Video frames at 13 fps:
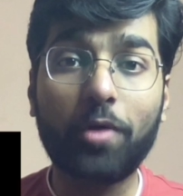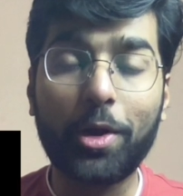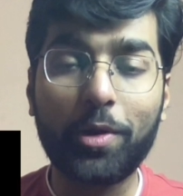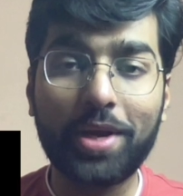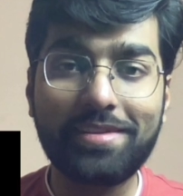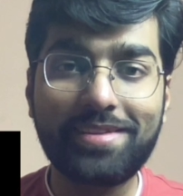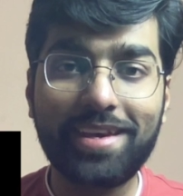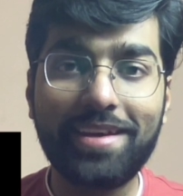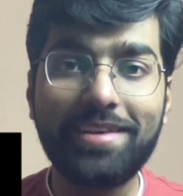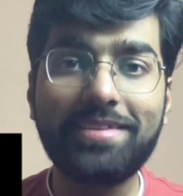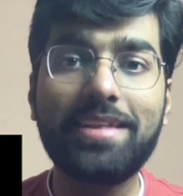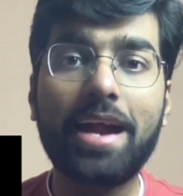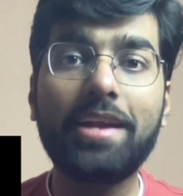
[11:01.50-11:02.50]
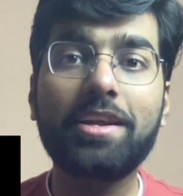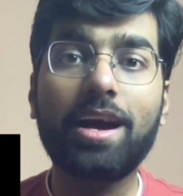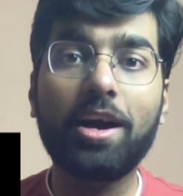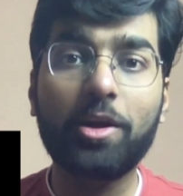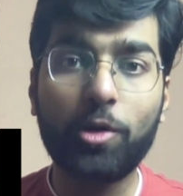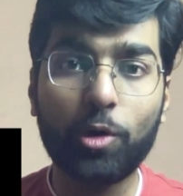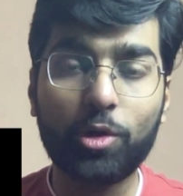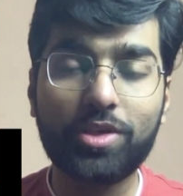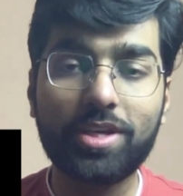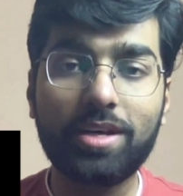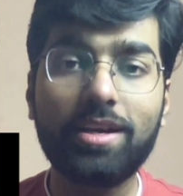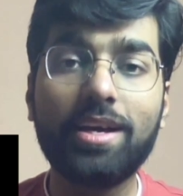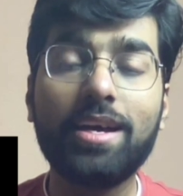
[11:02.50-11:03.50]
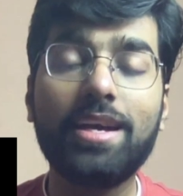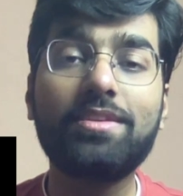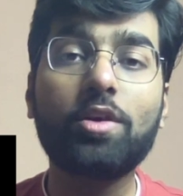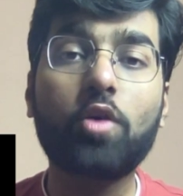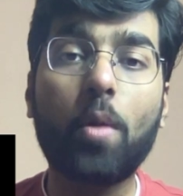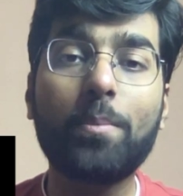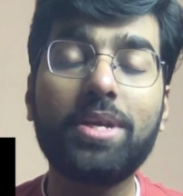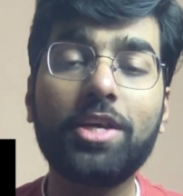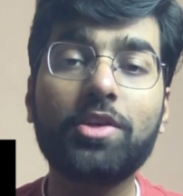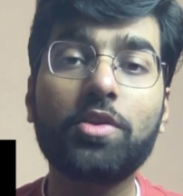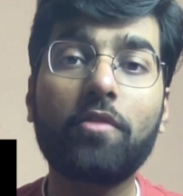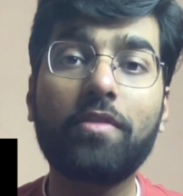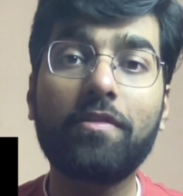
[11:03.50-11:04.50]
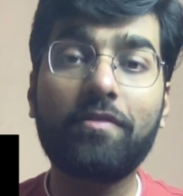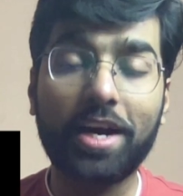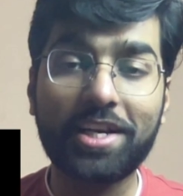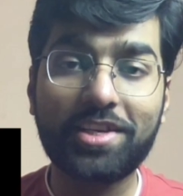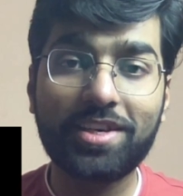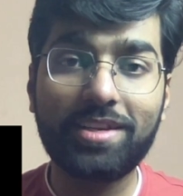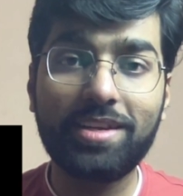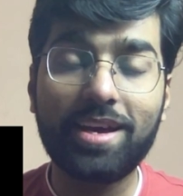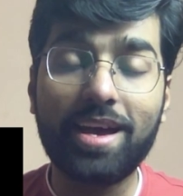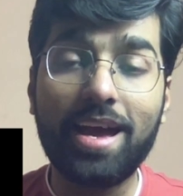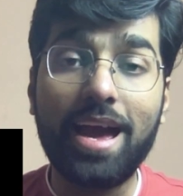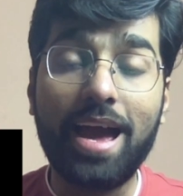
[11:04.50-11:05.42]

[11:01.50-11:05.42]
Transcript: what you can say is that a closure is a combination of a function